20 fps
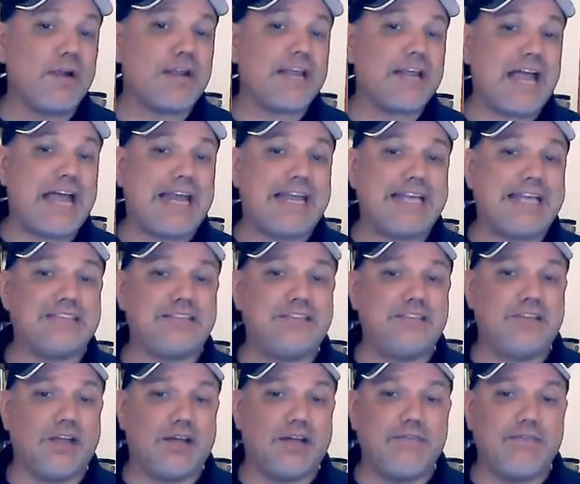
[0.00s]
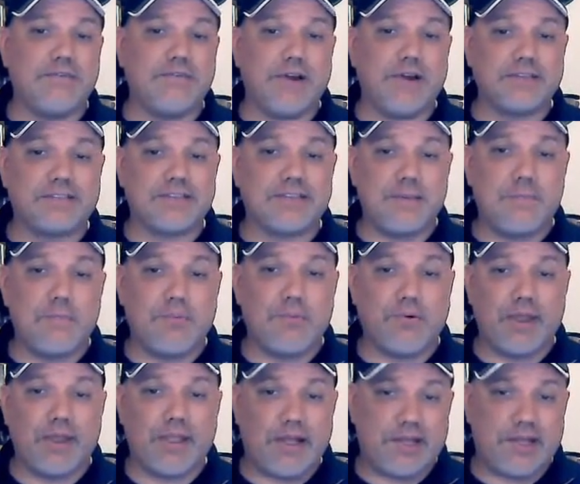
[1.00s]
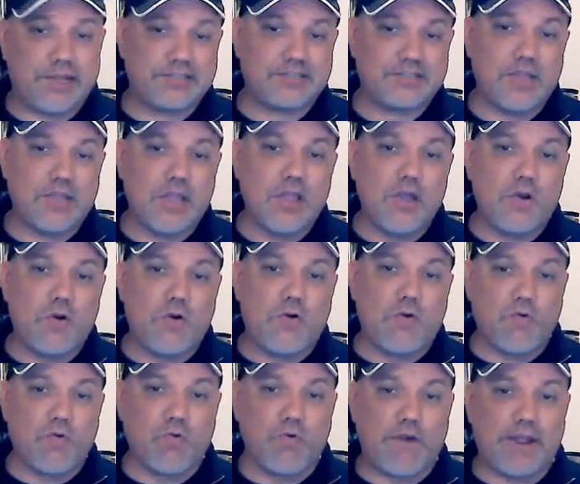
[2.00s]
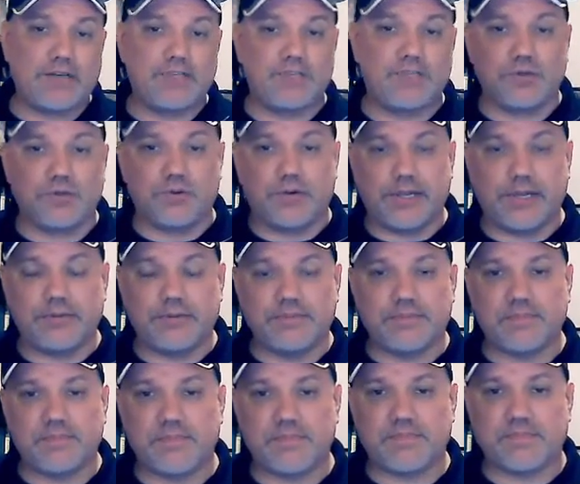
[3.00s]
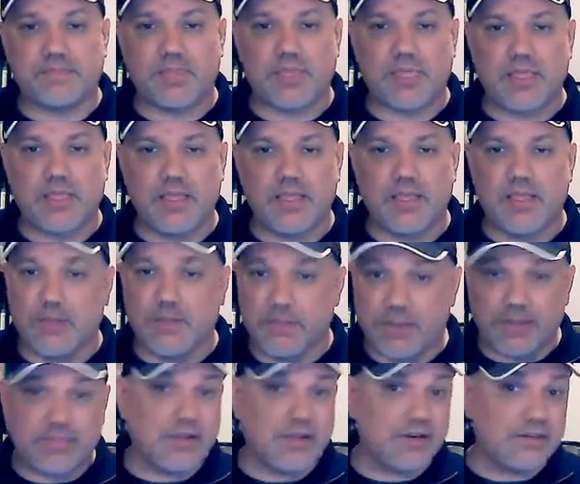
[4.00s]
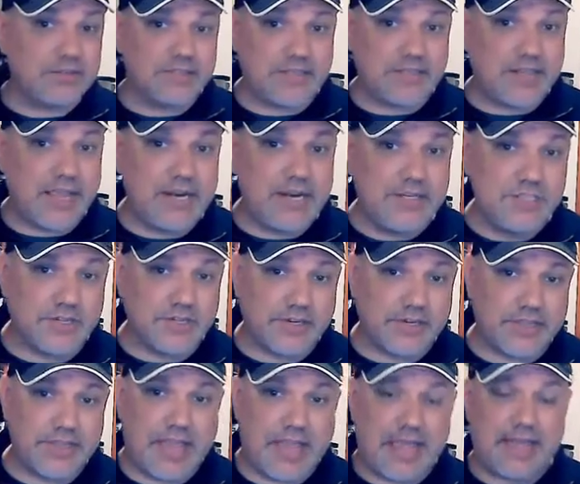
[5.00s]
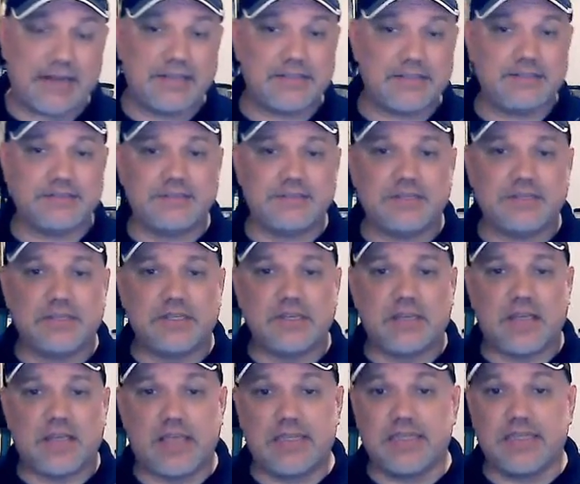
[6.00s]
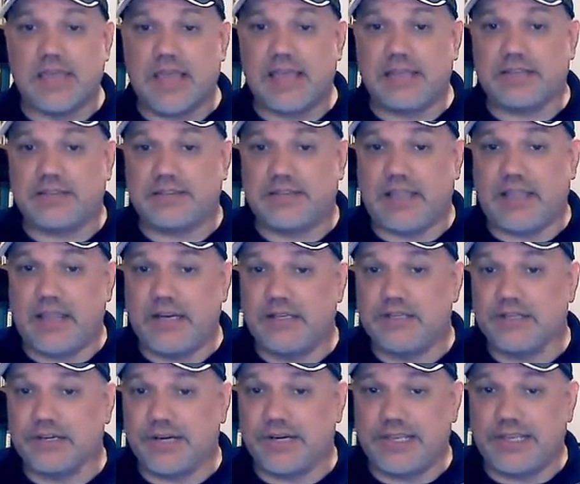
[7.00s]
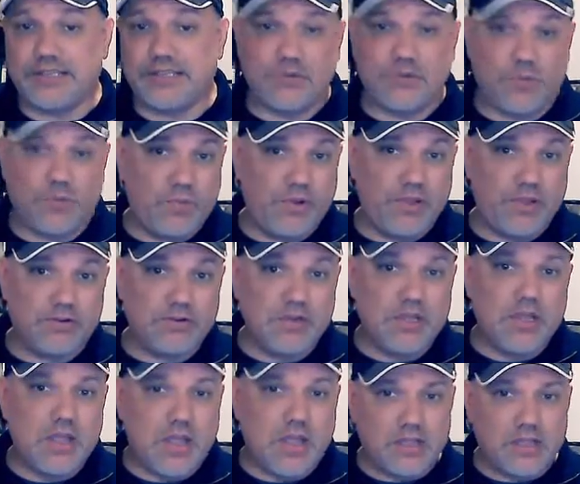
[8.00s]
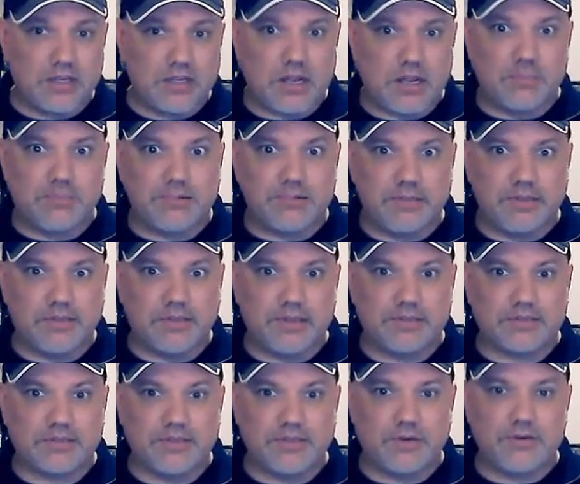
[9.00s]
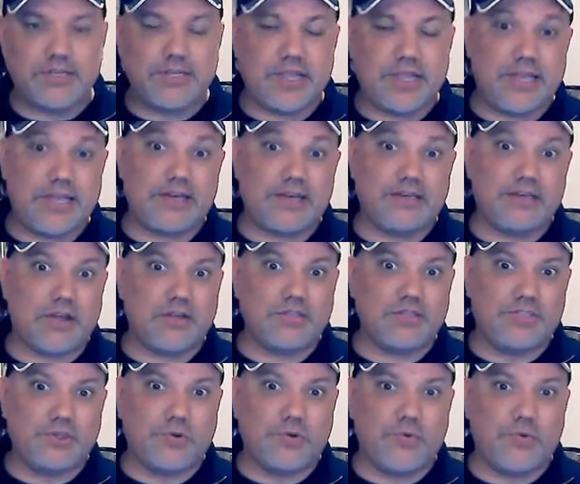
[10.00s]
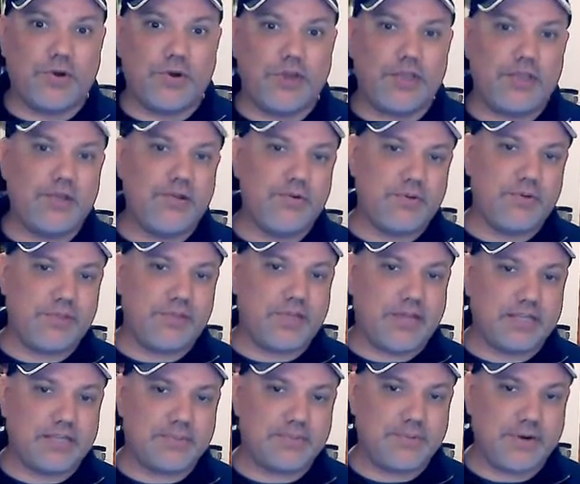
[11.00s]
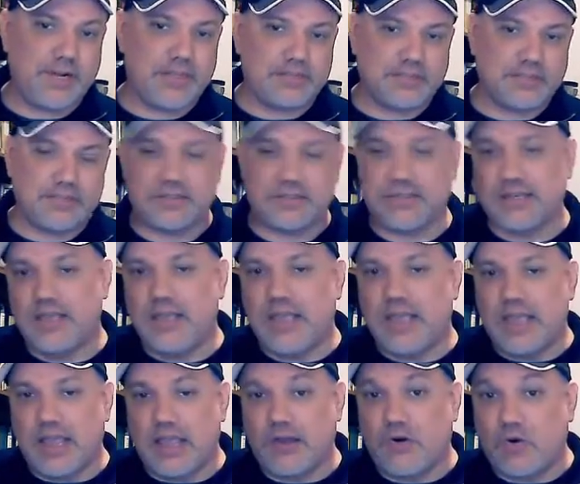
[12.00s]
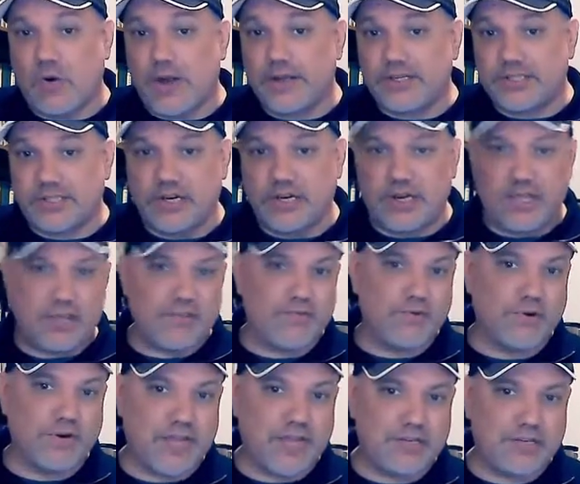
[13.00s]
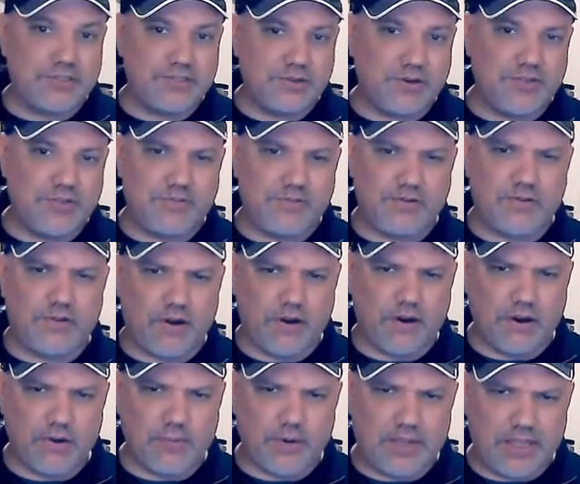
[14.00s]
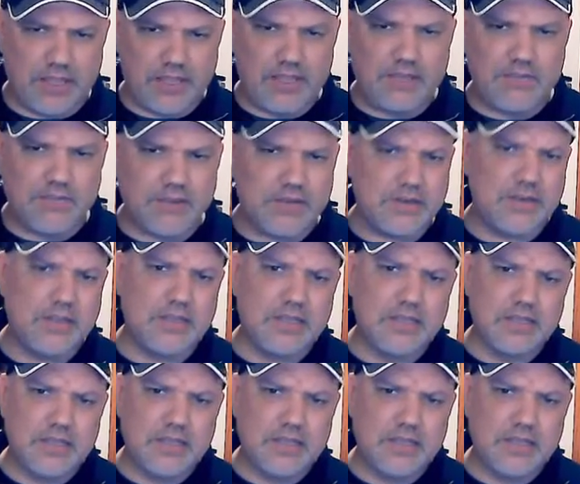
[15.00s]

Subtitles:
what God has done for us can bring us great joy. But there is a danger in that, and that danger is we'll completely associate joy with God's presence and question if we're not joyful, are we even